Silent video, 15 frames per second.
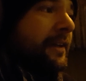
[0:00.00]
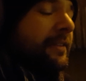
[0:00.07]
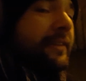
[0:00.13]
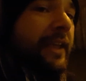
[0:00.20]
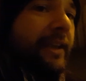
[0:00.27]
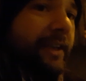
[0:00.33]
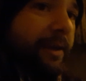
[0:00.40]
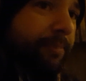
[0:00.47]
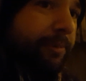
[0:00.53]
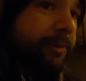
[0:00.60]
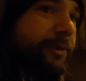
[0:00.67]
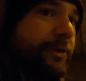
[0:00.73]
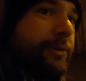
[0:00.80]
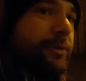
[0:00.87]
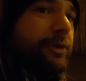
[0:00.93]
they can
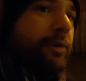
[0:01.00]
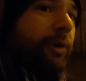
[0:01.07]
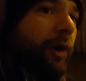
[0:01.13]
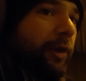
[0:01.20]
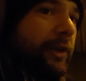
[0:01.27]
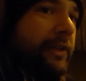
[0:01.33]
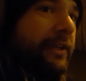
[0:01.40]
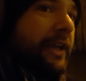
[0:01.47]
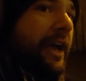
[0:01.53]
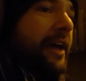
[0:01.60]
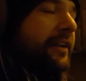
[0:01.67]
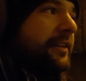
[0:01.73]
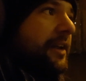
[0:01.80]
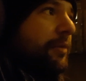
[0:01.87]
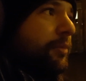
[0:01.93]
produce quality
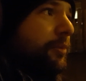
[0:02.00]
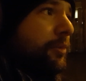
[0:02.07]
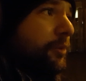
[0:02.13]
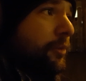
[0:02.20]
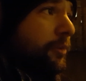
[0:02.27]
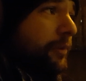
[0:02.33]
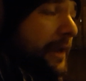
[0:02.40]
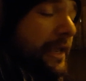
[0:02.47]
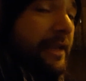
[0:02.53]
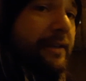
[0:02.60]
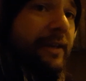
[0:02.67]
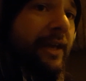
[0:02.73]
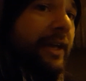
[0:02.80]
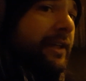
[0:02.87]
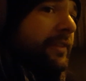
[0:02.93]
at a
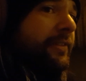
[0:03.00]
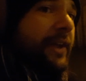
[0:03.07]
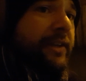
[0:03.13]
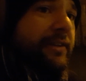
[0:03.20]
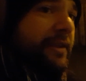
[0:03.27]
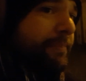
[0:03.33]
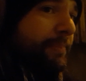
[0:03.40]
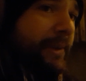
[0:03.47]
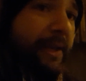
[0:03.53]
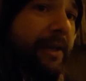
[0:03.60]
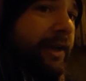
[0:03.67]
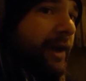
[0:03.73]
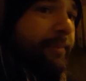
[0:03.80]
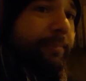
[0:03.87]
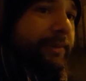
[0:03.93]
rate that the big
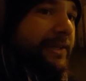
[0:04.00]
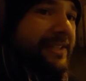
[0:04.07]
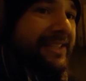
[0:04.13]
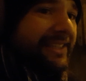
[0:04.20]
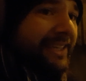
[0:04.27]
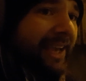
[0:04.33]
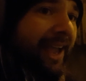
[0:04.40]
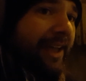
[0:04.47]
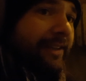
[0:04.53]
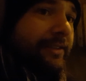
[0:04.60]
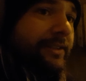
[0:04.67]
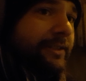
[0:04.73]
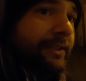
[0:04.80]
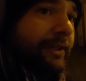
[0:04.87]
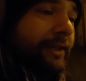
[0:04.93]
companies
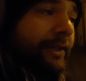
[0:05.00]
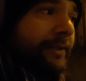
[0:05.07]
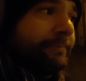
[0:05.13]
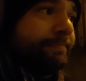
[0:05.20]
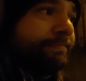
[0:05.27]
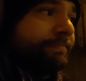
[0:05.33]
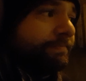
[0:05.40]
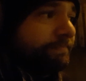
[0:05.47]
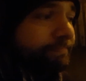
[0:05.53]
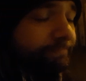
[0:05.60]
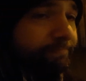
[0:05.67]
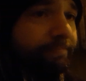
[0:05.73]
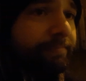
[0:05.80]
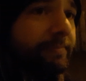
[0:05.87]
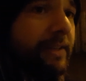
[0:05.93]
can't.
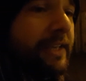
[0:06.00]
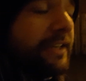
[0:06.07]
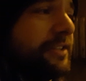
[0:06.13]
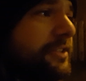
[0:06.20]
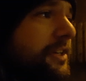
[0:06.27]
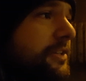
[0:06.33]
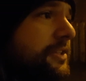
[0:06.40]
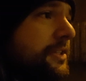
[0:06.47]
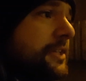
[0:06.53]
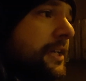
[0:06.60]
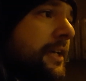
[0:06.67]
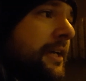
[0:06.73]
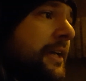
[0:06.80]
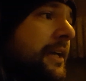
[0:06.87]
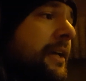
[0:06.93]
It's just,
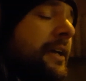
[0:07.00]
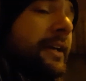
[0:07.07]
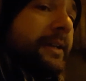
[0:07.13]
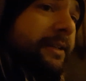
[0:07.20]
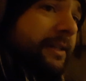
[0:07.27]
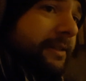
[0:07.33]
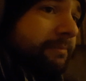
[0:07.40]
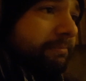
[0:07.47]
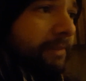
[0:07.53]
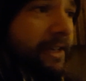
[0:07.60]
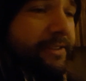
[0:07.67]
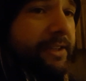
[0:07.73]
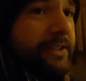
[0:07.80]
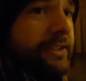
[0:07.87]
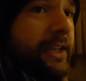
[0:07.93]

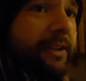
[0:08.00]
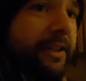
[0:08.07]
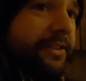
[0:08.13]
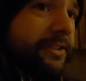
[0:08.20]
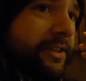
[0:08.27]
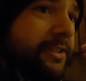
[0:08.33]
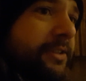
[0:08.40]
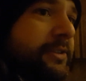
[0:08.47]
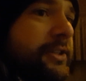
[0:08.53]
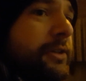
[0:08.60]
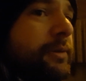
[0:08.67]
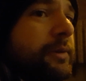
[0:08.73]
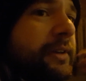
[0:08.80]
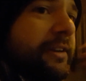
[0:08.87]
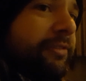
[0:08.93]
as I said, it's just
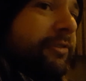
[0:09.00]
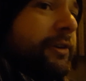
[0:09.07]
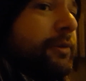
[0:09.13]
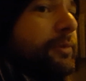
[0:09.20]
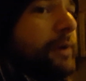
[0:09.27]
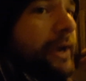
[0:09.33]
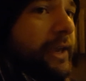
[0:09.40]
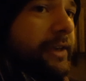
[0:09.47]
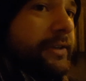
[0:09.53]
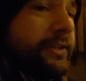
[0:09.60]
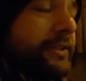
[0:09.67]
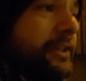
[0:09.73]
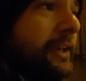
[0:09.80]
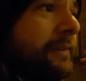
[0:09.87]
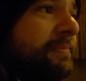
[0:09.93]
two different
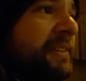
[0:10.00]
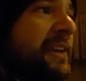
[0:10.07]
ways